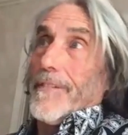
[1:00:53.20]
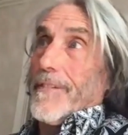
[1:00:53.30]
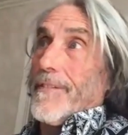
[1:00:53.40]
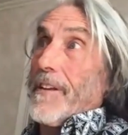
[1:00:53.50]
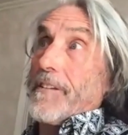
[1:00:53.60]

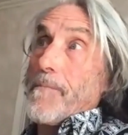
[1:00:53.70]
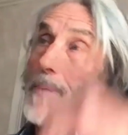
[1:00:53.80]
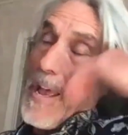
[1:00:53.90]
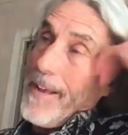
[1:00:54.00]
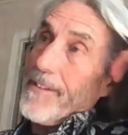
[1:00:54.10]
the
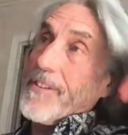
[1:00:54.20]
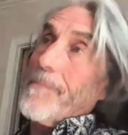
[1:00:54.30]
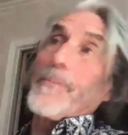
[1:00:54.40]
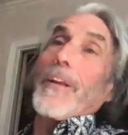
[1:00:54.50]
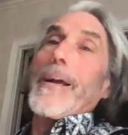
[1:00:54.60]
demand
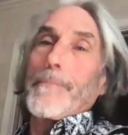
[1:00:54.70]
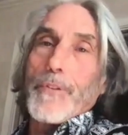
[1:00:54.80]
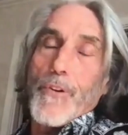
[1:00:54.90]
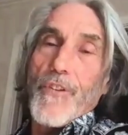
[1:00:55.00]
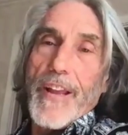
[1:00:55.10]

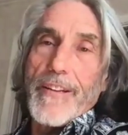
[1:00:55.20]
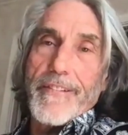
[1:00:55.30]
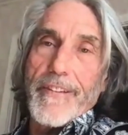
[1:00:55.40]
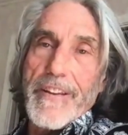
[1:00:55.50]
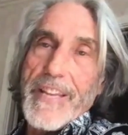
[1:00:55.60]
sometimes
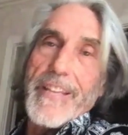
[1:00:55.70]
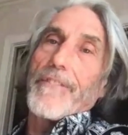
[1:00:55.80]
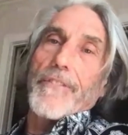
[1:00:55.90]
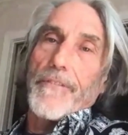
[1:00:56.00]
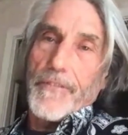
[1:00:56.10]
creates the
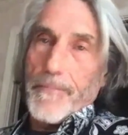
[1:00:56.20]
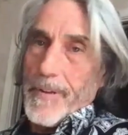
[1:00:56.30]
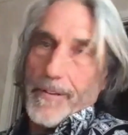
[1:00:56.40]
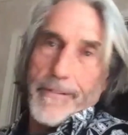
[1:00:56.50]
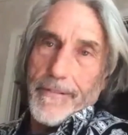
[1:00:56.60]
need, so to
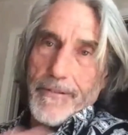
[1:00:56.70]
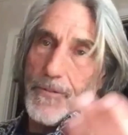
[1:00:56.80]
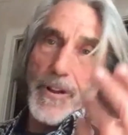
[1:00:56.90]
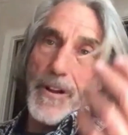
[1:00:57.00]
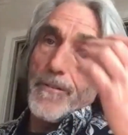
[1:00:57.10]
speak.
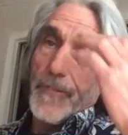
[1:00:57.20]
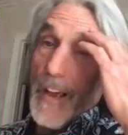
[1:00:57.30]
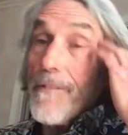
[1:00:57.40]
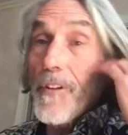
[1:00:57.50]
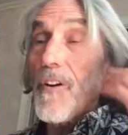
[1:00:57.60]
Who knows?
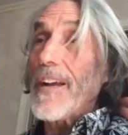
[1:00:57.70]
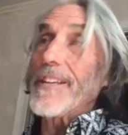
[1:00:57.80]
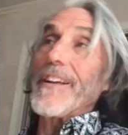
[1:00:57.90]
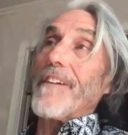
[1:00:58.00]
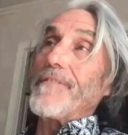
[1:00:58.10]
I have no
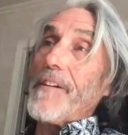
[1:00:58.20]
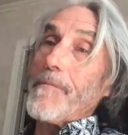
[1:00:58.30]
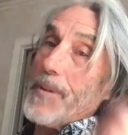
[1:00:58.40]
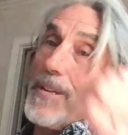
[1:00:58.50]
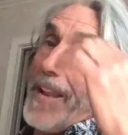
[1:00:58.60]
idea. I've
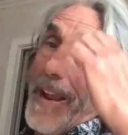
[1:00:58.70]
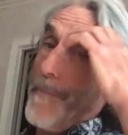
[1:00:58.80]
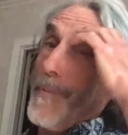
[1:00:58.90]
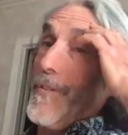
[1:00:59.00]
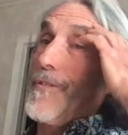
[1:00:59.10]
never been in
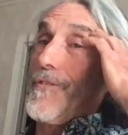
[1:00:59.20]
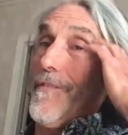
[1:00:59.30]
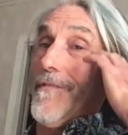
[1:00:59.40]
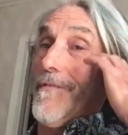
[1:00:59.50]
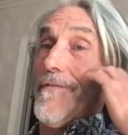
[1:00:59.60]
that
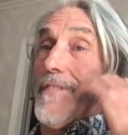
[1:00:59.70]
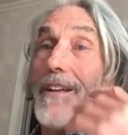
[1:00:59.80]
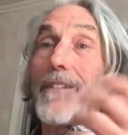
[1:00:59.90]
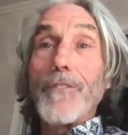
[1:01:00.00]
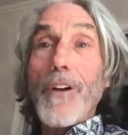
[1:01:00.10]
position.
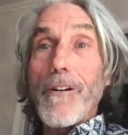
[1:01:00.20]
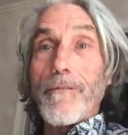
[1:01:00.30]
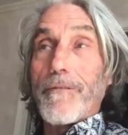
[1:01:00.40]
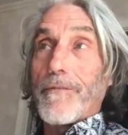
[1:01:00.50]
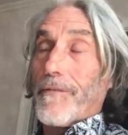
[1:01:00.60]
I don't know.